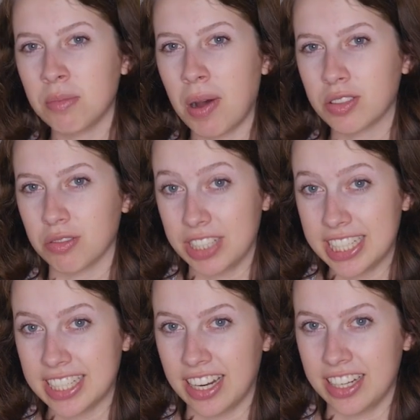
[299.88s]
most
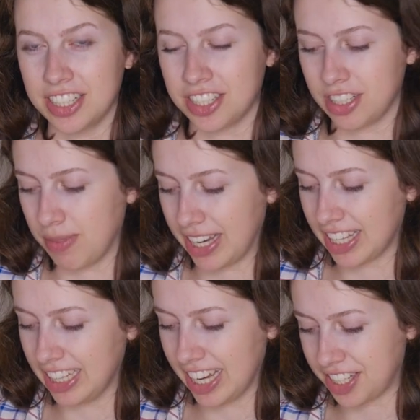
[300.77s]
recent addition to my
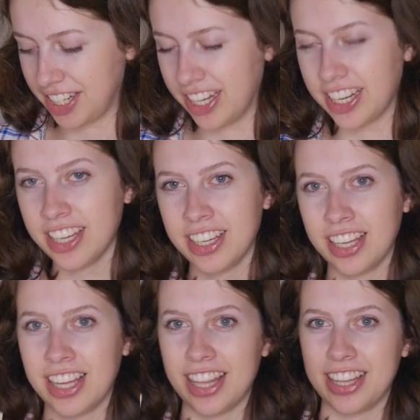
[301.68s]
collection.
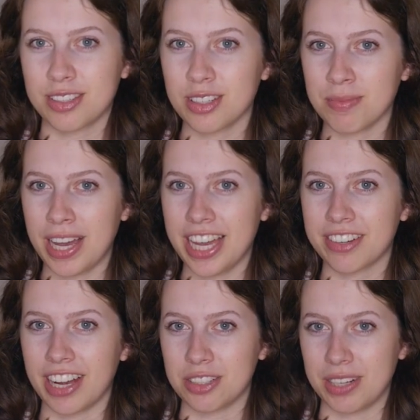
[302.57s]
This was my
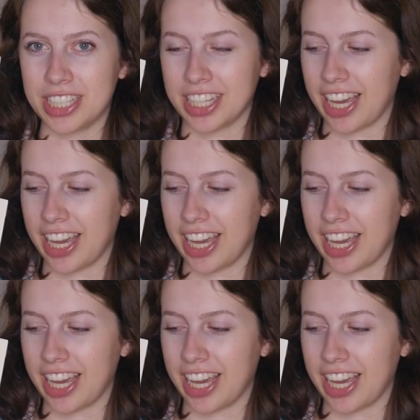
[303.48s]
graduation